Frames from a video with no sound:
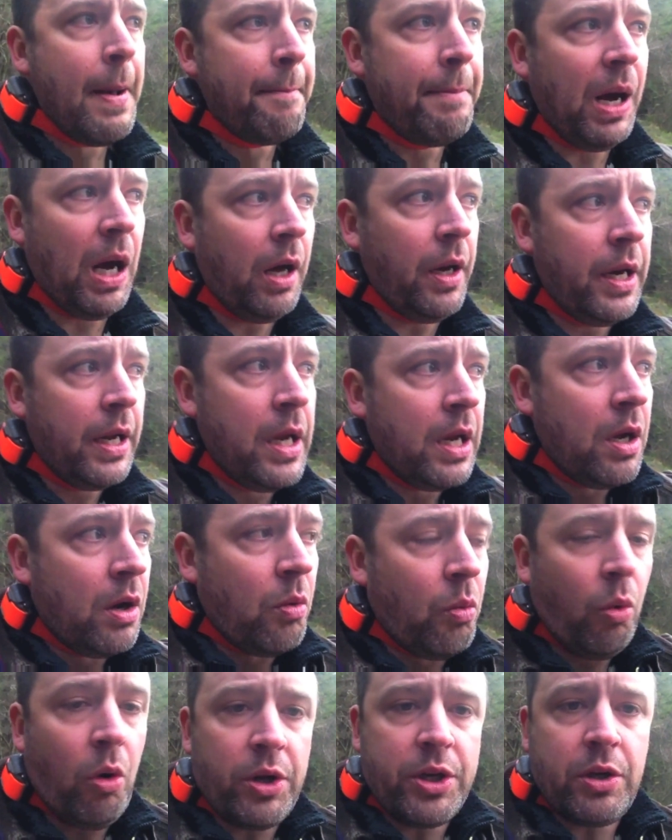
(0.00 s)
But
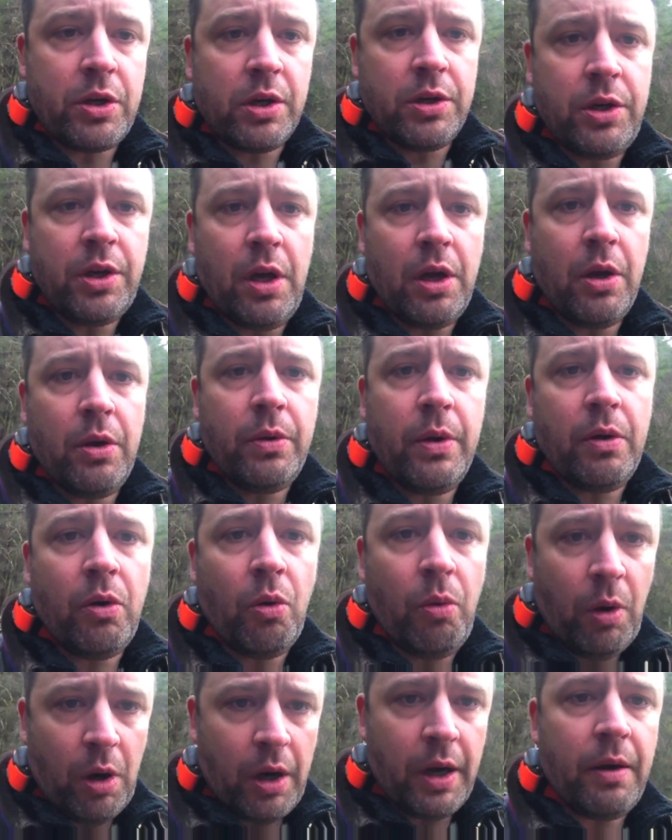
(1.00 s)
what you can do,
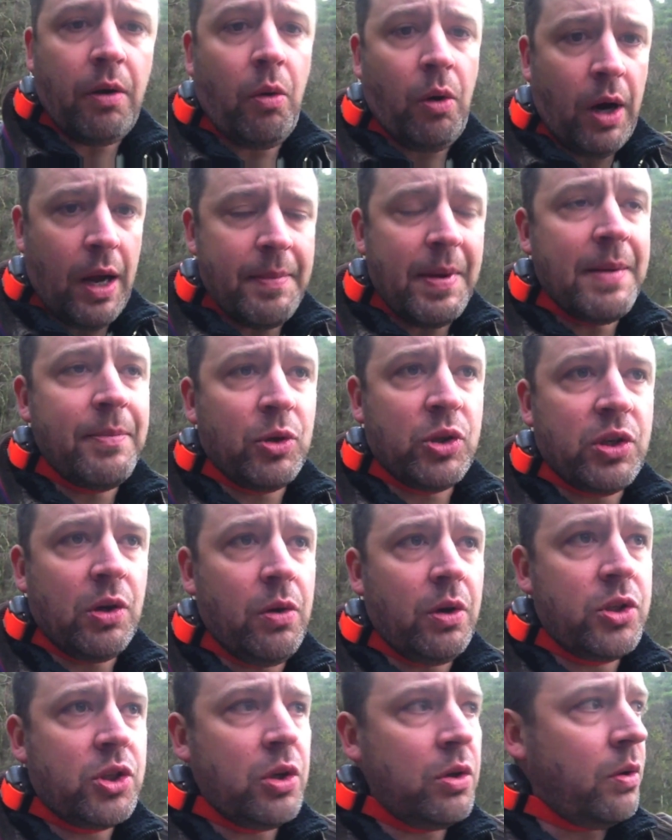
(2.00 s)
or what I'm able
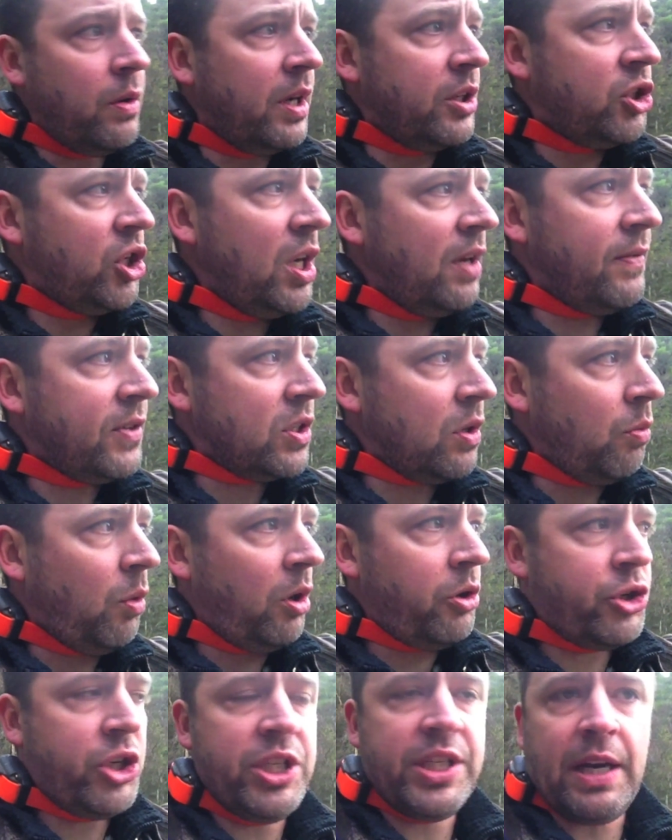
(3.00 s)
to achieve, is that
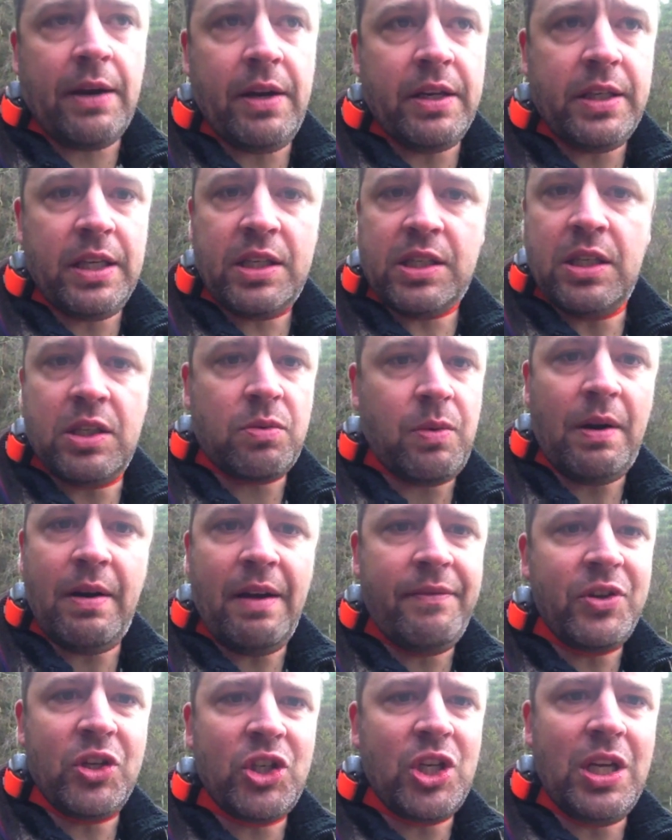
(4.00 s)
while she's out at distance,
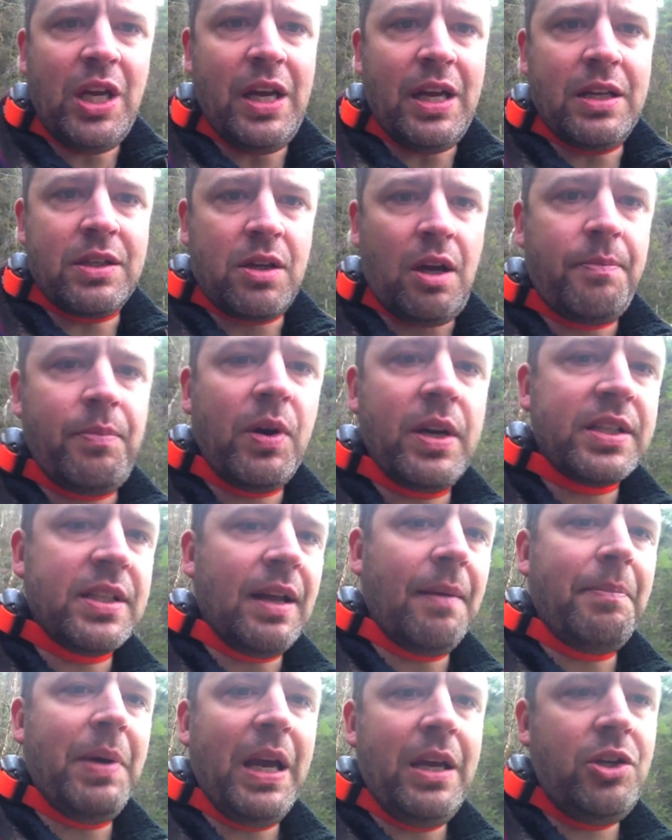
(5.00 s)
wherever she is, I press
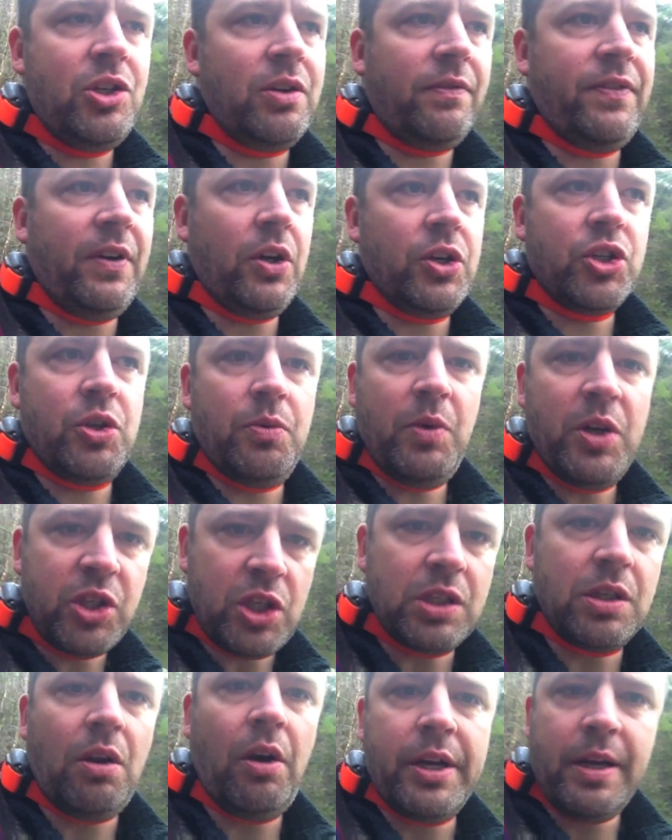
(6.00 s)
that pager function, which
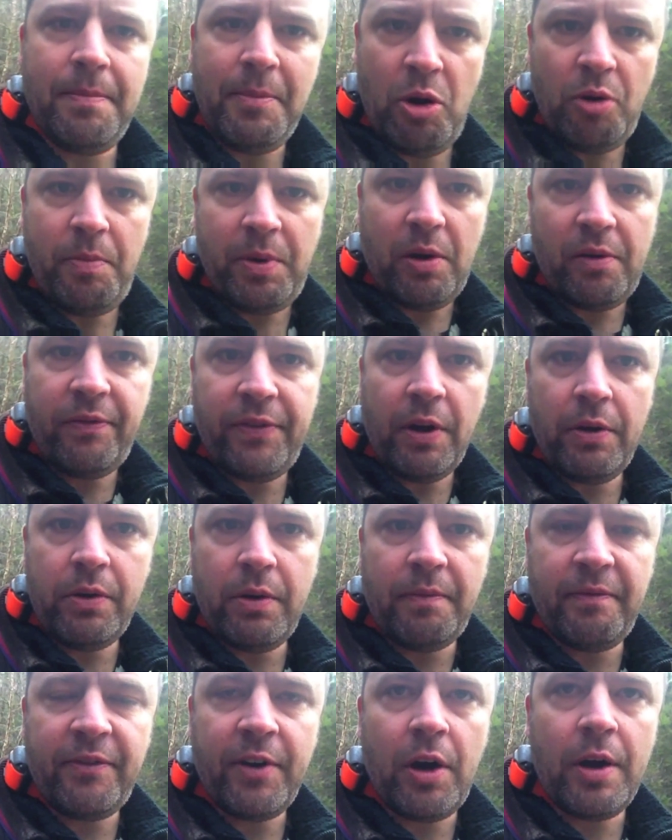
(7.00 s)
is like your mobile phone
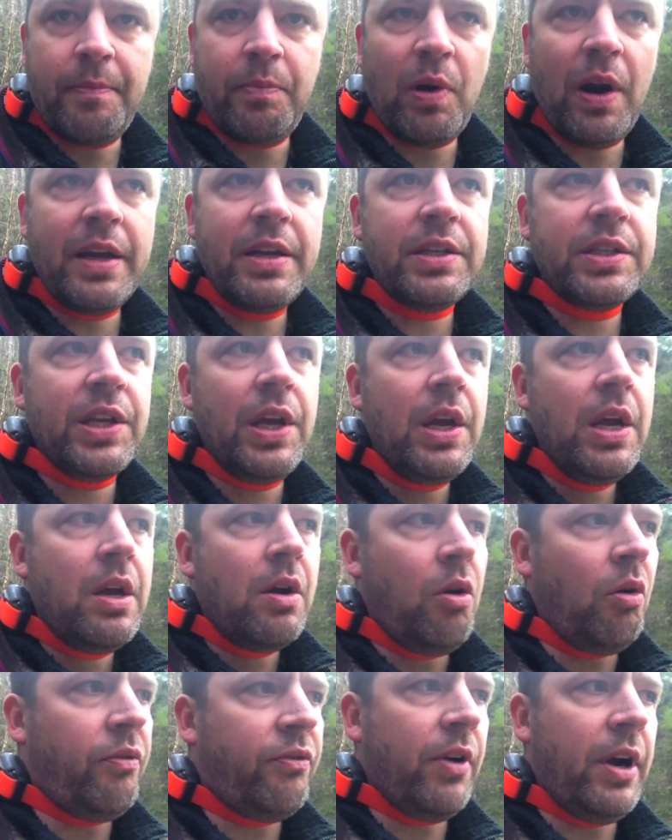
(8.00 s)
on vibrate,
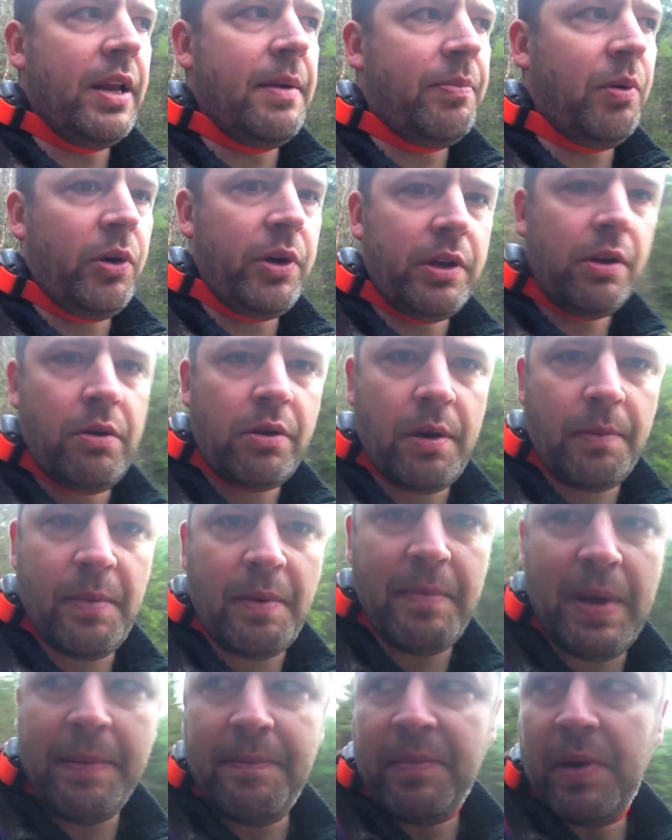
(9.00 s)
or for anybody who can
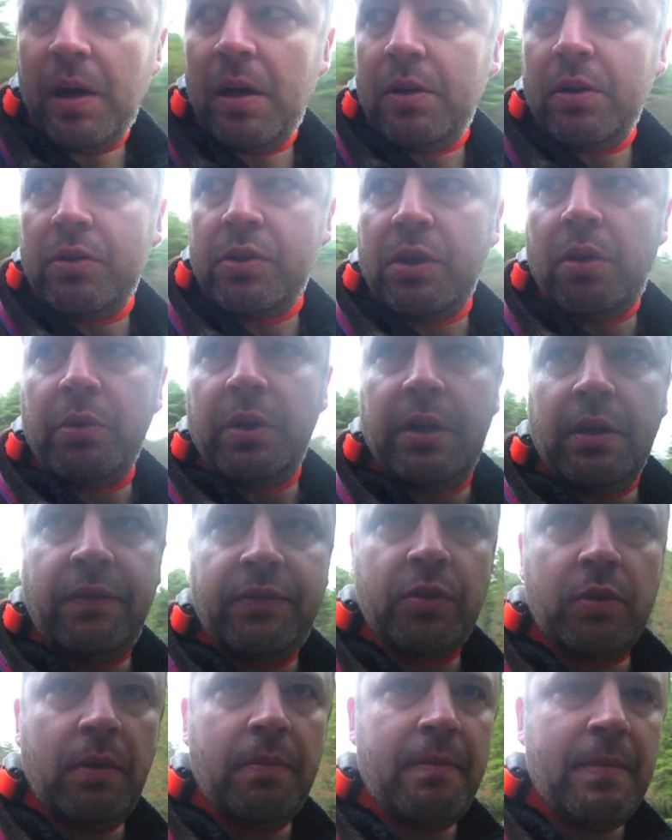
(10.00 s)
remember, who's old enough
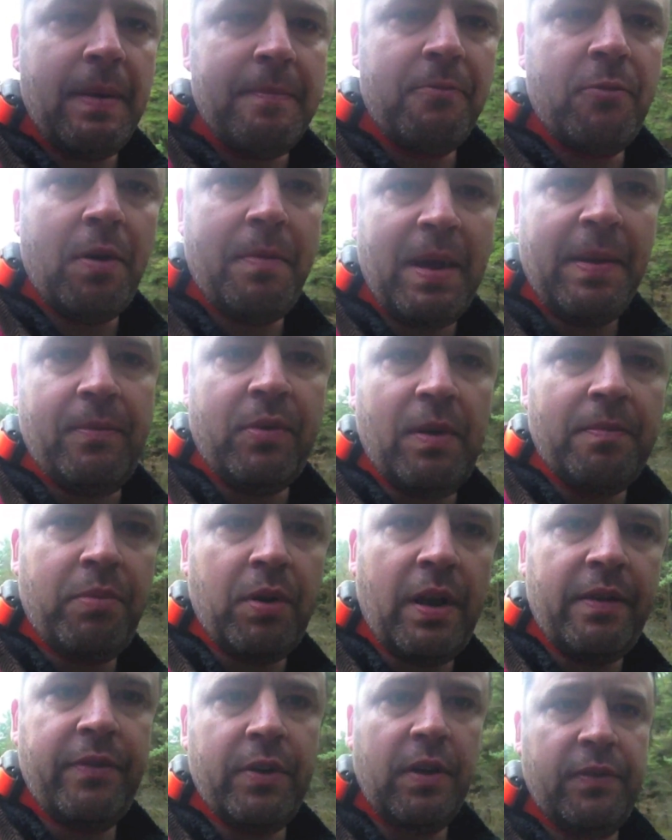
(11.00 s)
to remember and
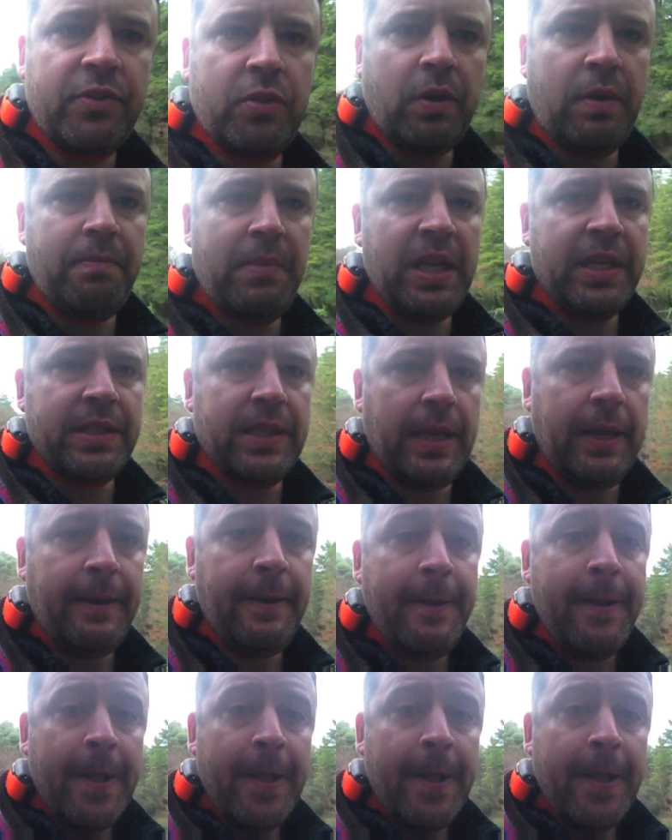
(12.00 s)
brave enough to admit it,